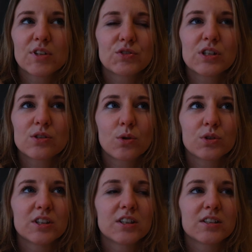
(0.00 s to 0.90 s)

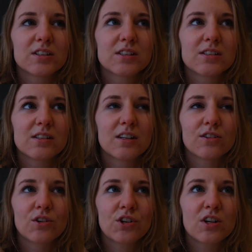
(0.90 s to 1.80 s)
resources
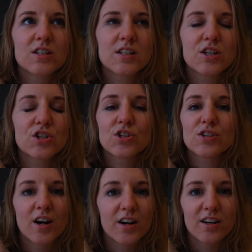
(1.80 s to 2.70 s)
and
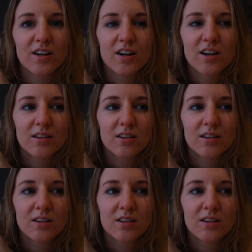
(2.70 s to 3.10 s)
organizations are